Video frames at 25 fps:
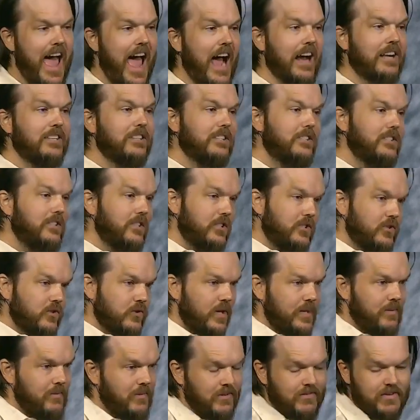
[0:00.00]
access to
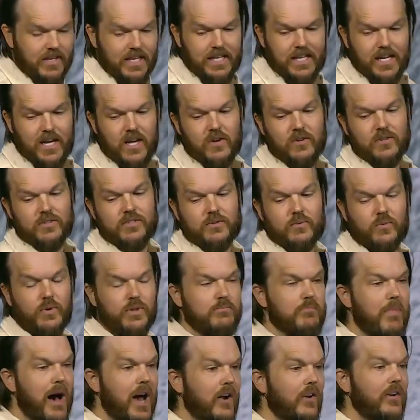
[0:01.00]
streaming videos
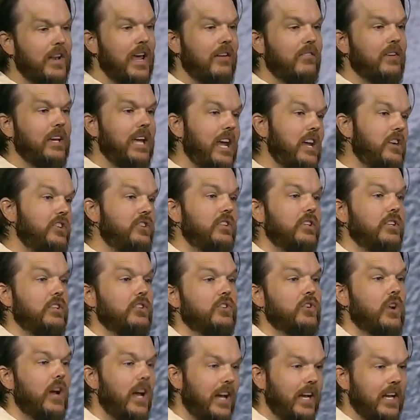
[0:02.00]
with model navigation and
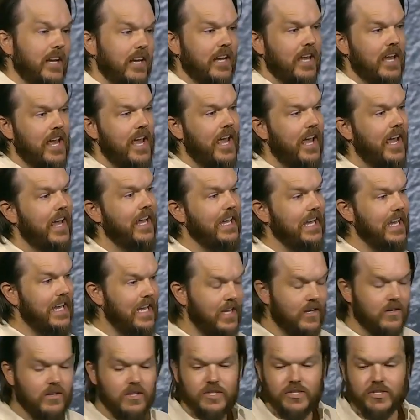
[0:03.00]
training in
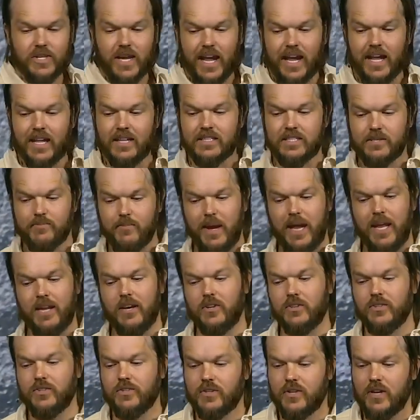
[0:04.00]
English and
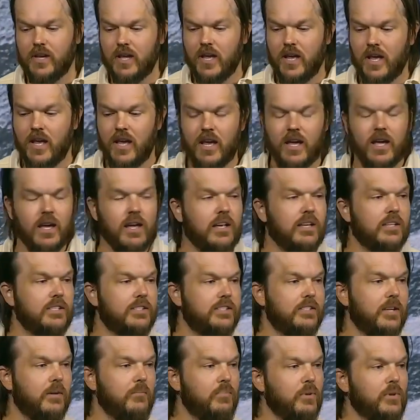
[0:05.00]
Spanish.
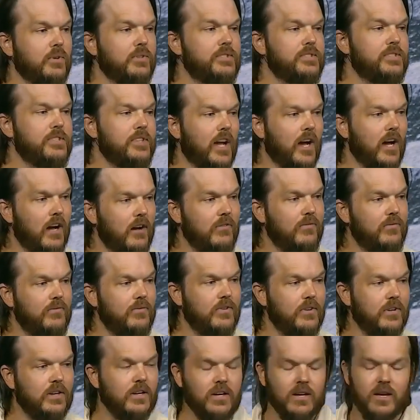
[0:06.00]
Simple
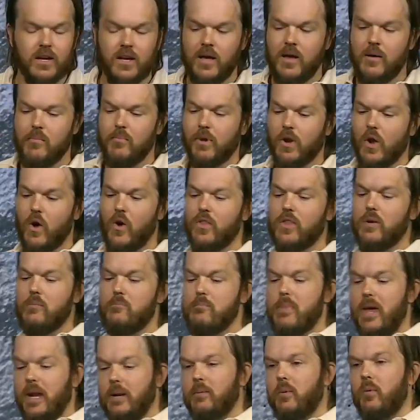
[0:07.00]
stuff, but all the
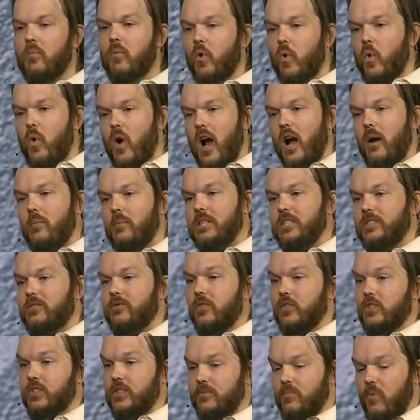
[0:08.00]
minimum requirements
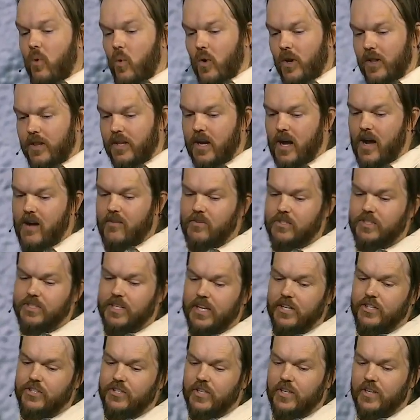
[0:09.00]
for supporting the
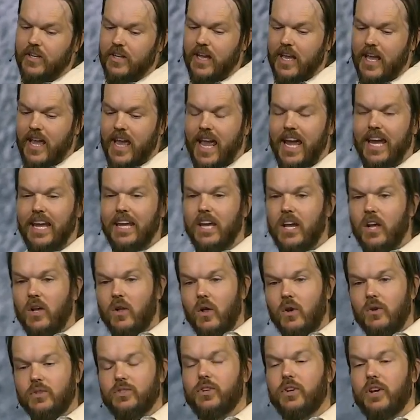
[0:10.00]
conversation and getting
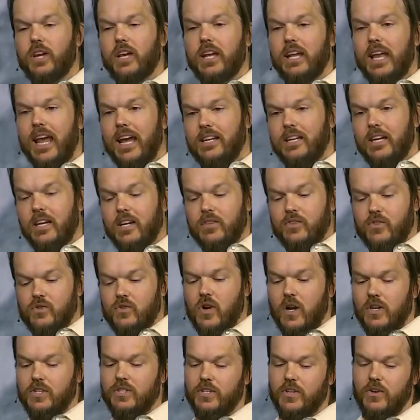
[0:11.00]
closer to connected
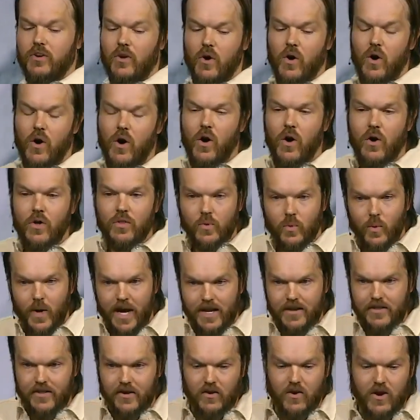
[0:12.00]
construction all the
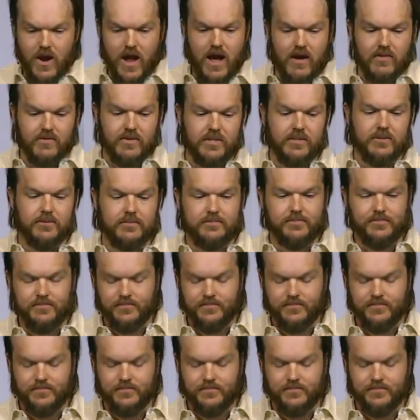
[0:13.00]
way to the craft.